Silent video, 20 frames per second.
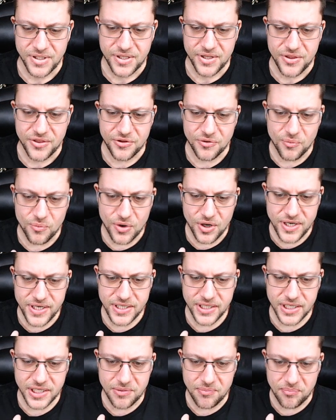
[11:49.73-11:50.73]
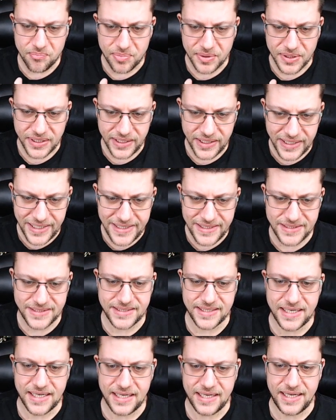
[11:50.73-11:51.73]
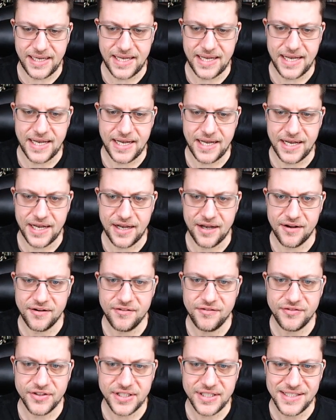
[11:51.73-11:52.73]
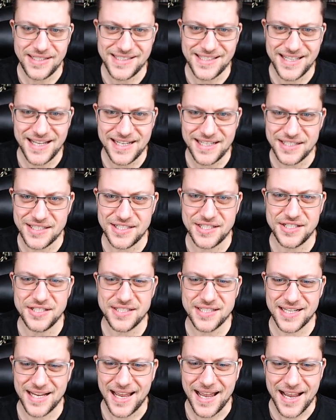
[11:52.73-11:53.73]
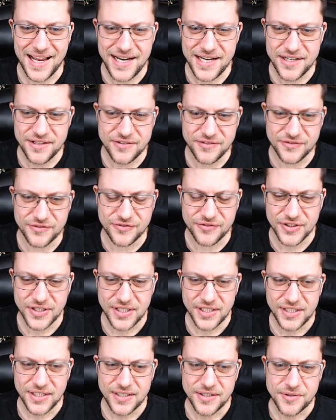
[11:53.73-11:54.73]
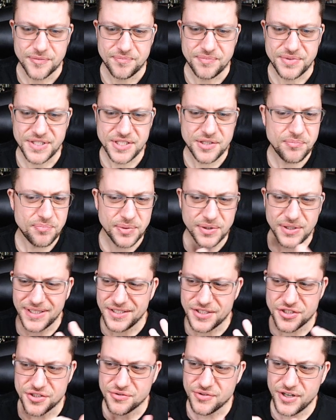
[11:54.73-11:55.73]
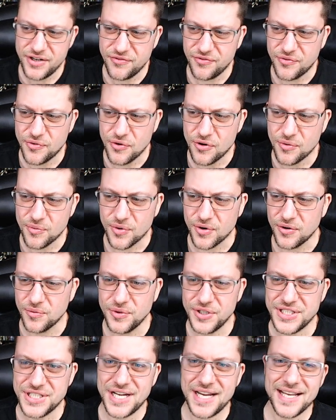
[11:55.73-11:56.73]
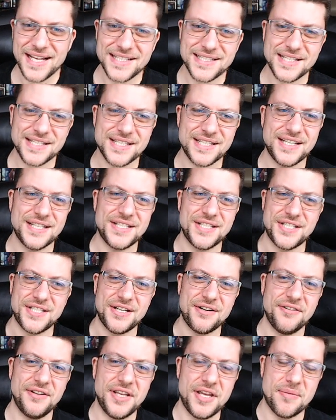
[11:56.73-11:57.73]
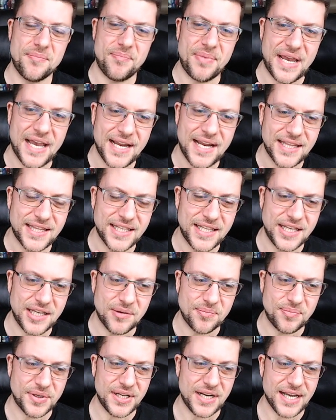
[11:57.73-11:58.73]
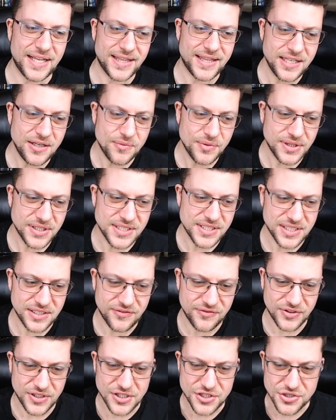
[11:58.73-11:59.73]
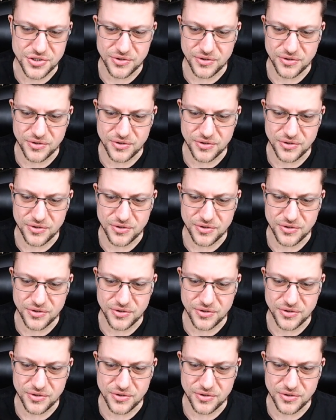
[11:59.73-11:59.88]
one complaint I have is that it's just kind of simple and straightforward, which I guess isn't necessarily a bad thing, but I think what this adventure